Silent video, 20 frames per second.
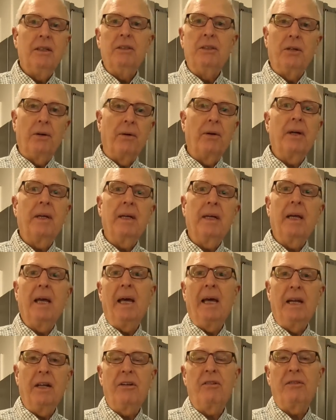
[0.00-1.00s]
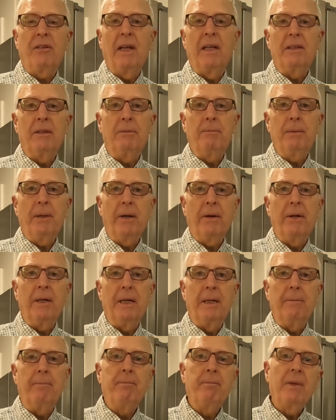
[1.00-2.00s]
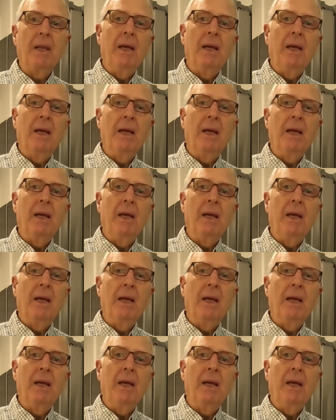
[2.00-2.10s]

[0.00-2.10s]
during an extended period.